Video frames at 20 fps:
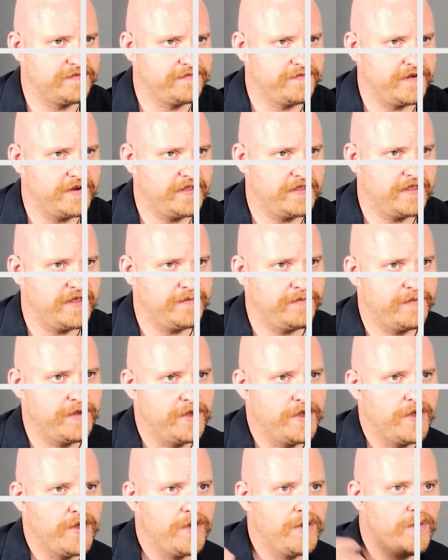in front of them,
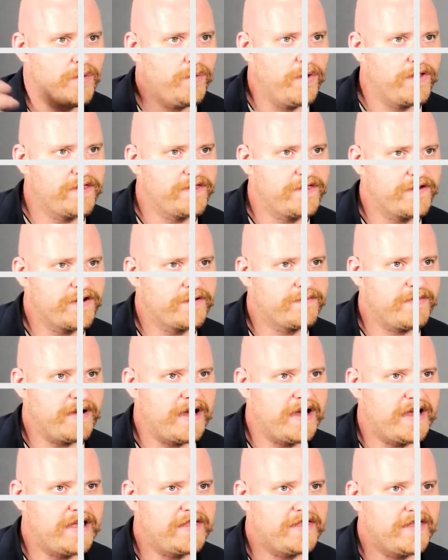1/3
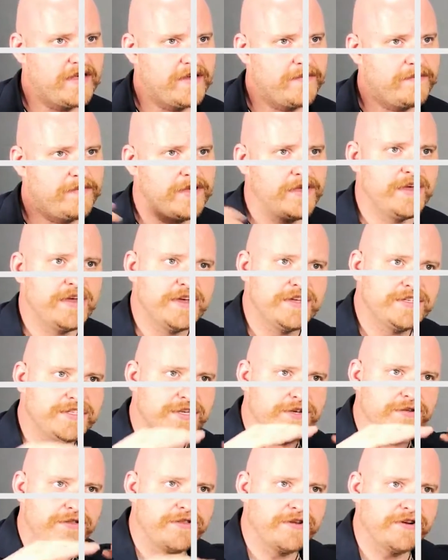behind them,
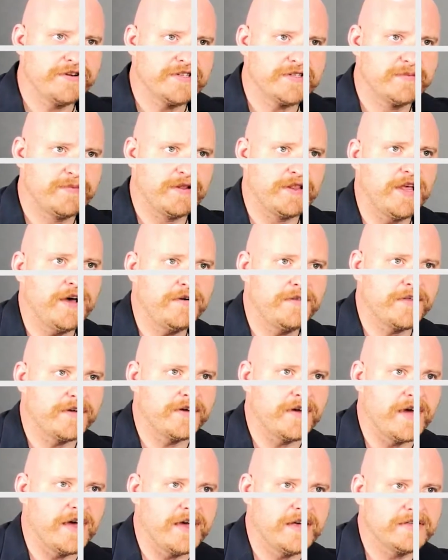2/3 below
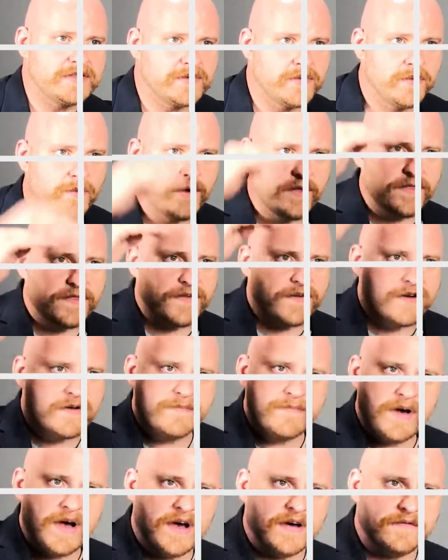their eyes, 1/3
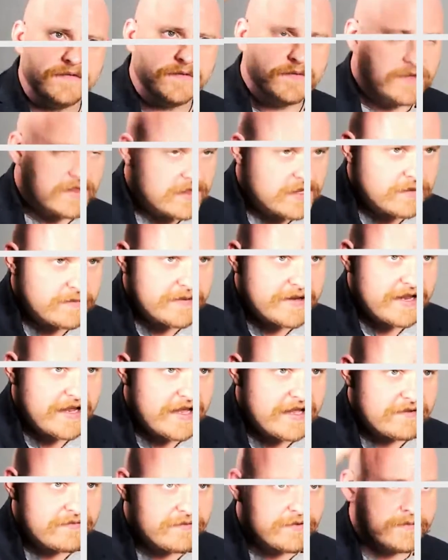above, with a little bit of
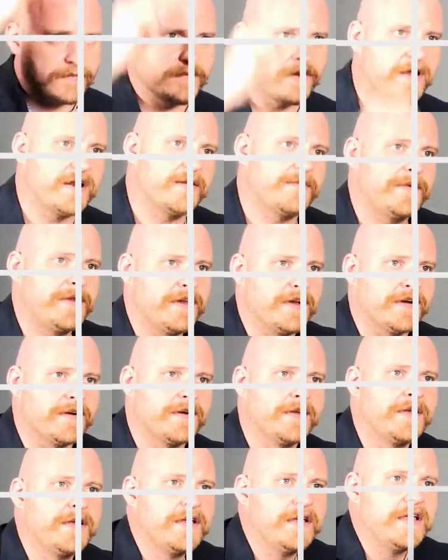headroom right up here.
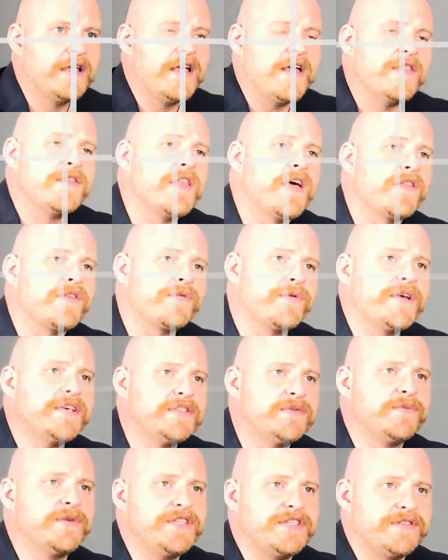Now the
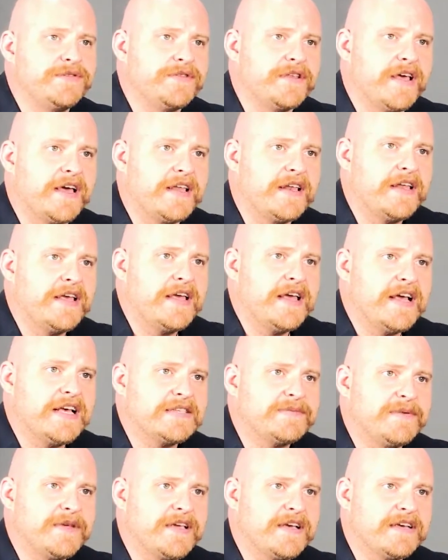reason we do that
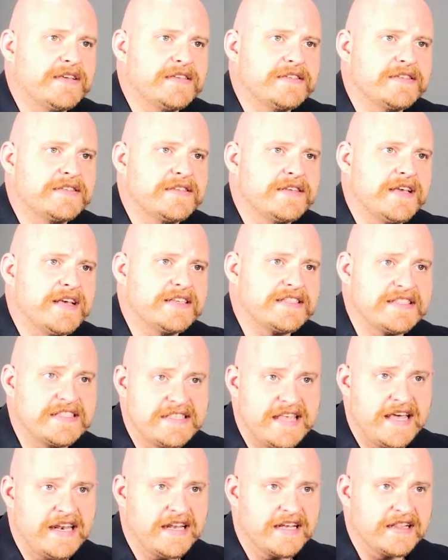is because
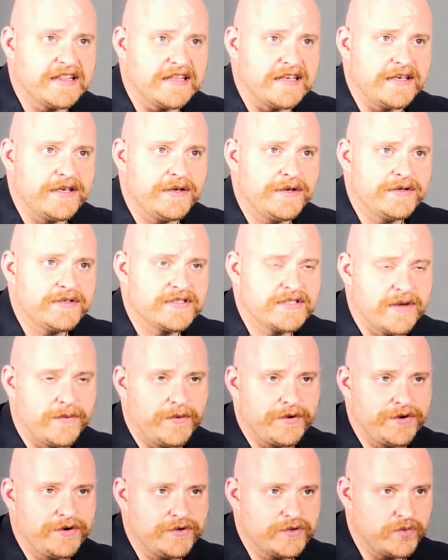aesthetically,
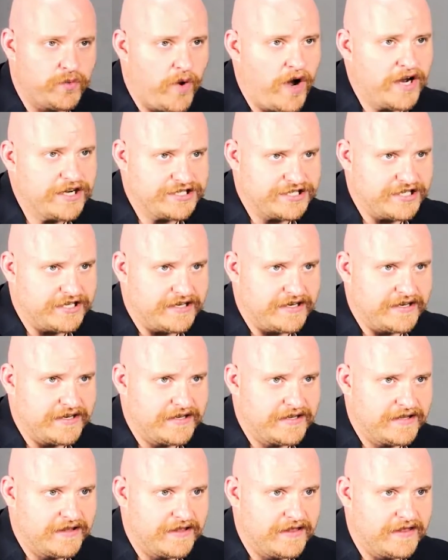someone who's
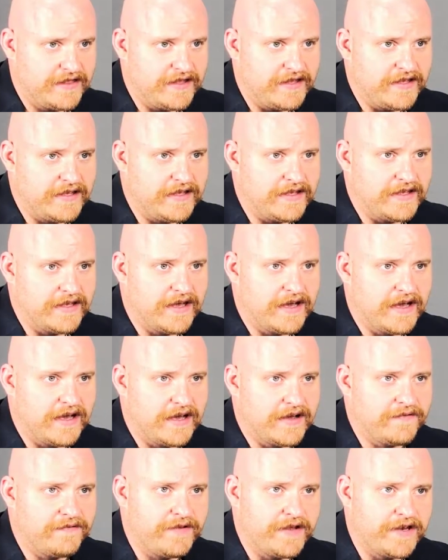watching the
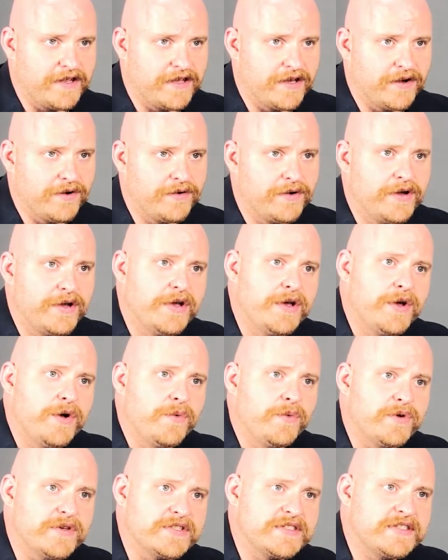video
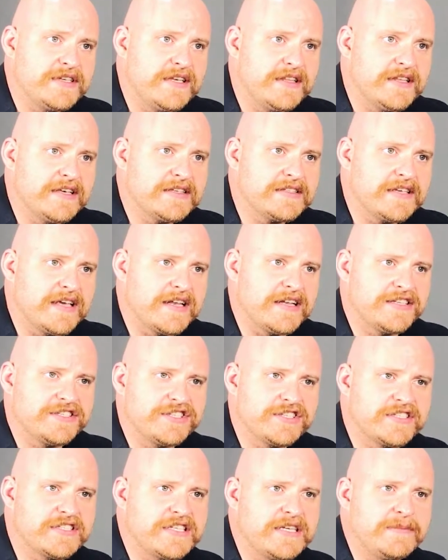will see this and it
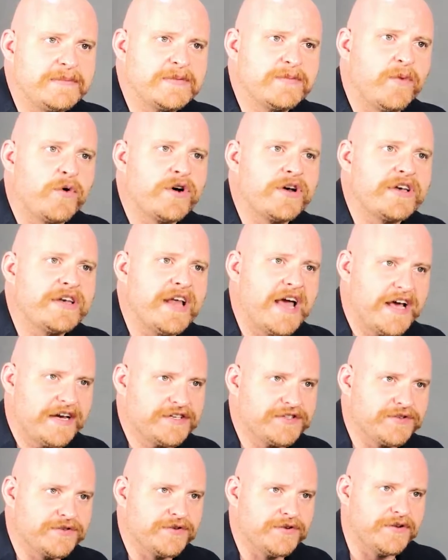just seems more
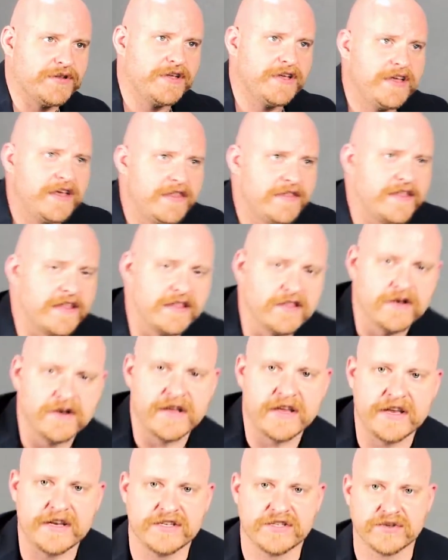natural than
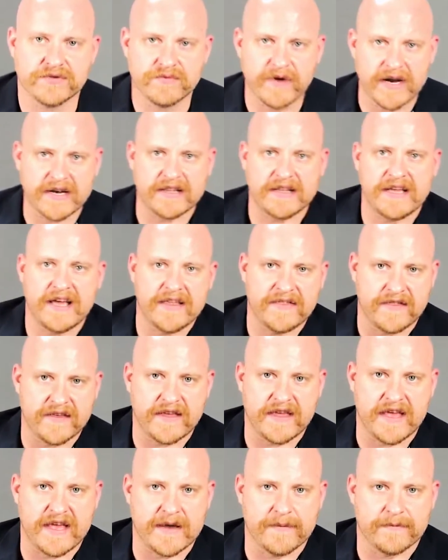looking directly at the
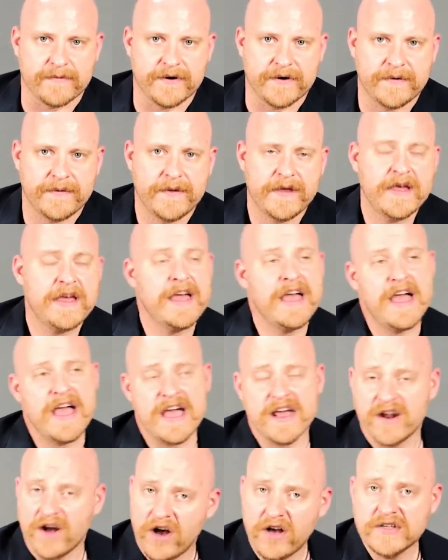camera.
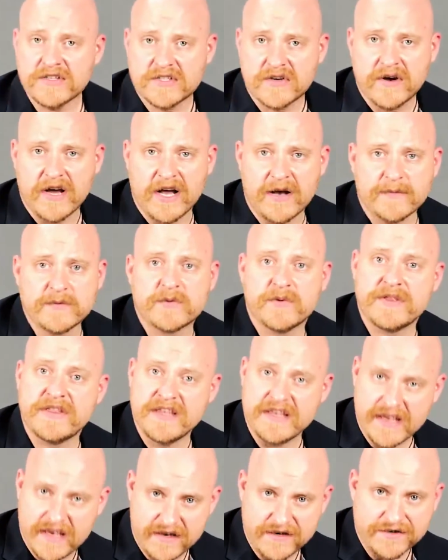It also helps with
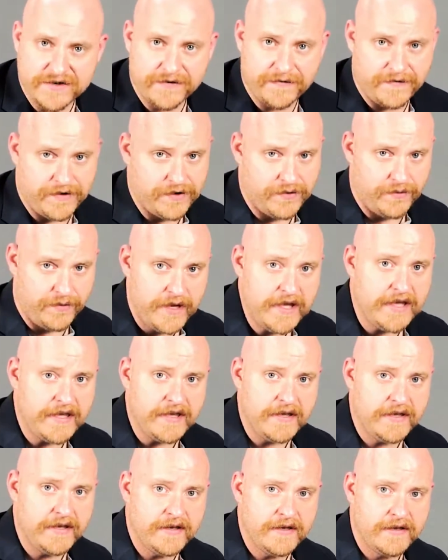the
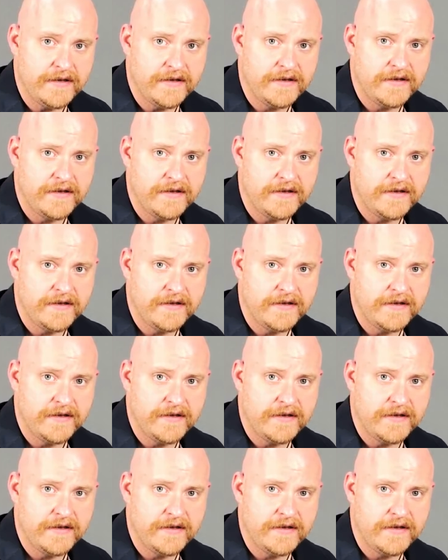interviewee.